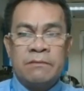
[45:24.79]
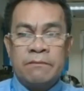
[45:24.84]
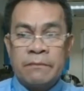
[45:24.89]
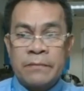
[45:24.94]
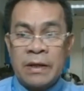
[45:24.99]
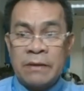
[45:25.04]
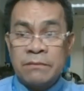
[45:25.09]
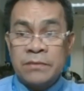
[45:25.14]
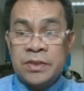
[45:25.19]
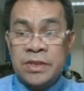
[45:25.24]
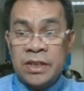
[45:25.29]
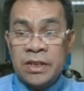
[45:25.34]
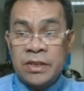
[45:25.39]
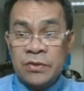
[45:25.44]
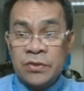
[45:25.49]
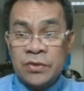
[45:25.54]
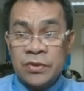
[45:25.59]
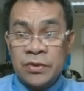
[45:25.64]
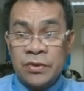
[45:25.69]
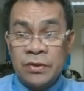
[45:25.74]
From
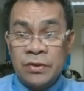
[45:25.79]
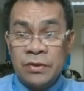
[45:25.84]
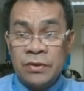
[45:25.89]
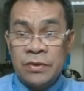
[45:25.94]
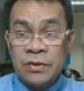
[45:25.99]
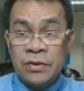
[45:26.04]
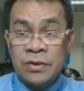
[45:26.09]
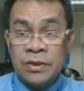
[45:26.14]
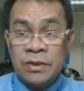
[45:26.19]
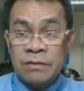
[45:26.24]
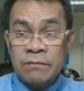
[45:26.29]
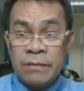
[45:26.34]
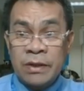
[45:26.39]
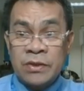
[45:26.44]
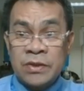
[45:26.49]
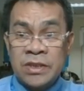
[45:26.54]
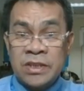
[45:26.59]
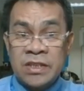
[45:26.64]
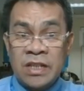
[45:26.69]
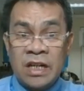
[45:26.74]
0 to,
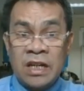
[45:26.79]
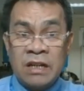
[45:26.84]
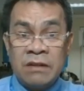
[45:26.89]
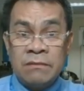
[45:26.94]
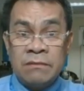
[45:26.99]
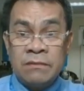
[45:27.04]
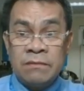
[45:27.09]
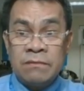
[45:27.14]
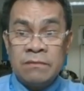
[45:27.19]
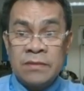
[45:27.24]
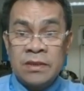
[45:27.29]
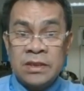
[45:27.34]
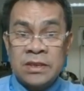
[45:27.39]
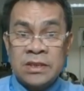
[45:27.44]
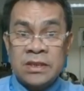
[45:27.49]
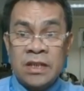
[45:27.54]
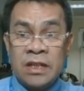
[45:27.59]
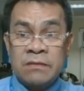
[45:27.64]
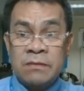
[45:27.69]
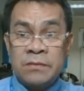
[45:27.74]
because the time
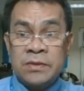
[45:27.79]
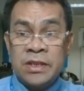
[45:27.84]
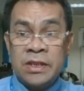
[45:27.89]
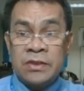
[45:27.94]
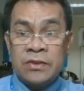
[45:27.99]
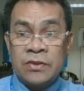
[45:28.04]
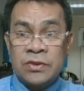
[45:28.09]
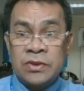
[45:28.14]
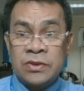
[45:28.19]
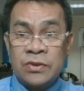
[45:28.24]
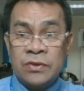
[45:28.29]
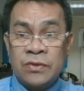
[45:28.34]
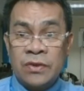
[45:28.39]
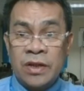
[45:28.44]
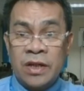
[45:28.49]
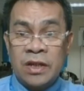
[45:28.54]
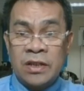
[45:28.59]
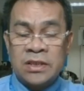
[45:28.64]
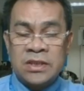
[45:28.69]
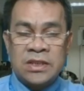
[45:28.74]
start from 0 to
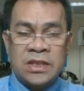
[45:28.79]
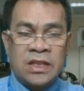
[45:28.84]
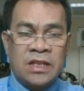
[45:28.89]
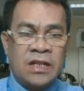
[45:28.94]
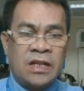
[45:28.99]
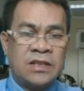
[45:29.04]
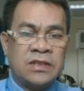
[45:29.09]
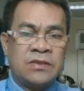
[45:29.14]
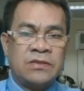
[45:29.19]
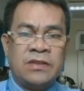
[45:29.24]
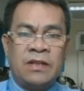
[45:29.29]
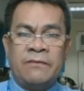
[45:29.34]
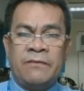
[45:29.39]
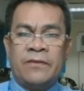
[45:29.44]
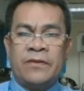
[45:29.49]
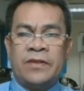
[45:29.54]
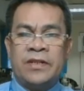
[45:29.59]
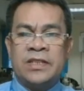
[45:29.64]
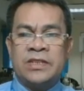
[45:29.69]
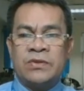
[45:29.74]
8 seconds. So
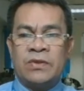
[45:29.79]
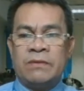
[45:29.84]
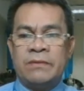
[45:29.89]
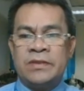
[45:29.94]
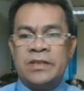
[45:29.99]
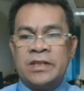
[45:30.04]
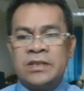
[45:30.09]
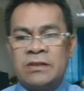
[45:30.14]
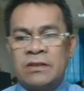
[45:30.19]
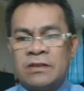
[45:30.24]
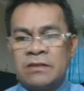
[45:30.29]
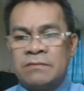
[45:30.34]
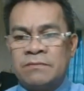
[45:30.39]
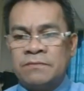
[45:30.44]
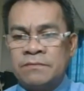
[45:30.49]
therefore, this will be the result.